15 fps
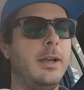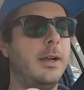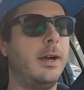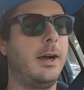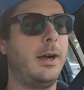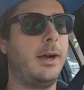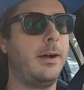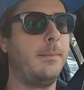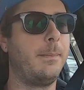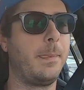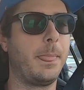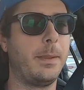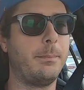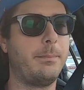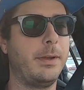
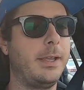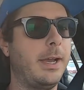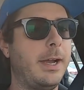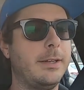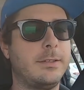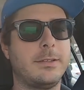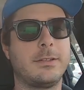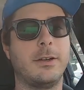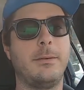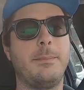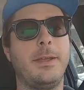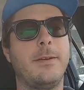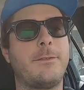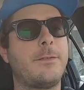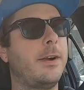But yeah, just don't
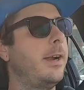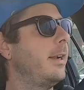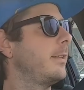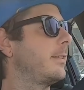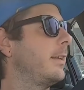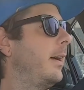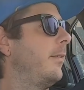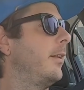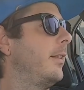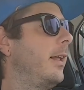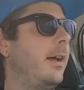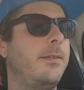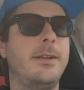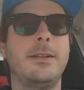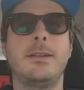be afraid of
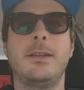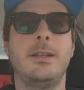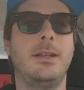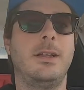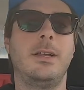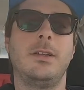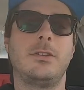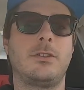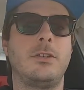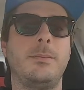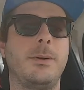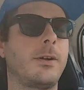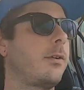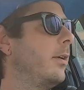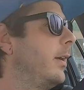7-Eleven.
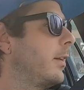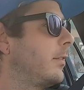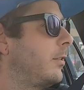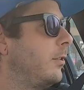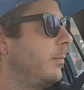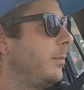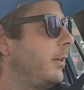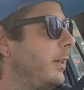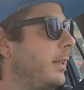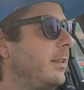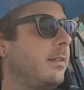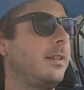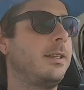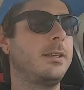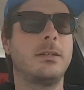Super quick, super
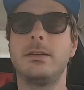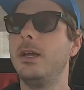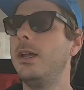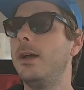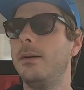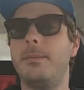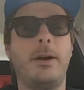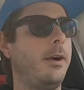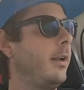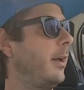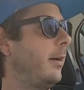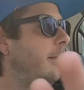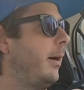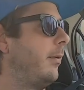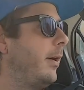easy. I'm already
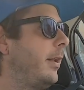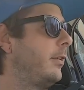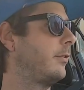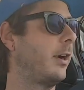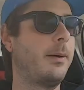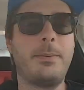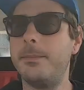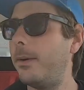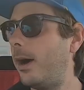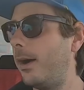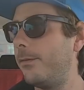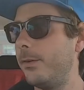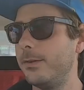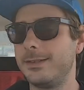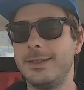on my way to drop them
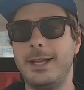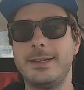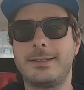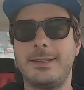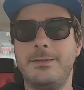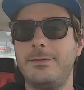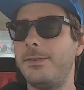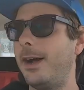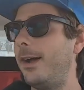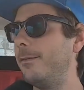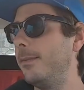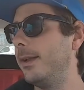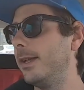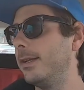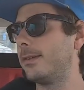off. It was less than 5
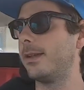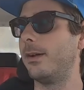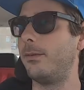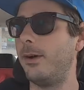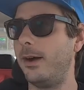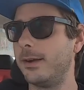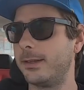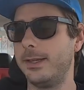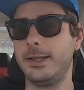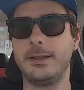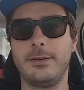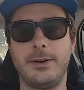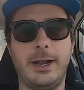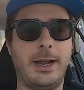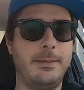minutes. I walked
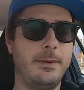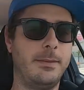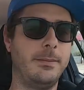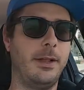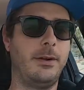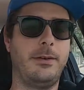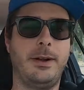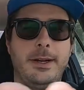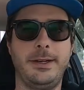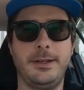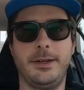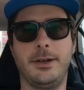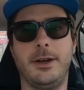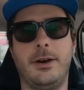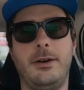in, grabbed them, they're ready
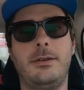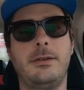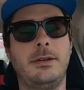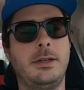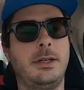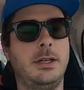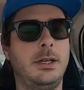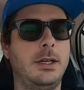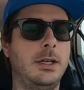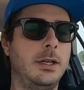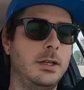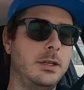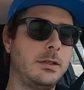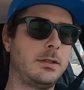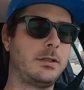to go.
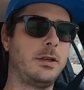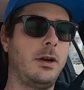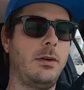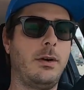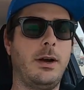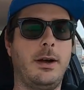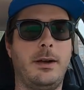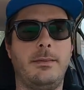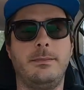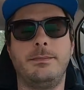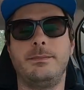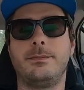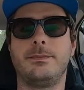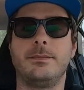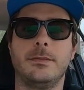So
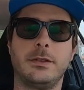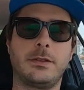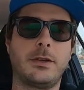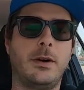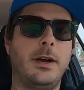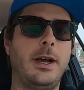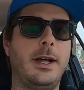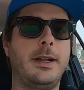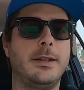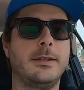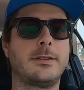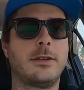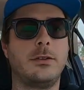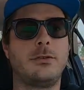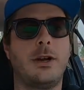let's go ahead and
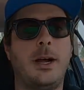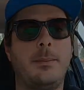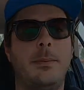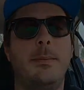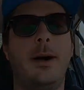let's go drop them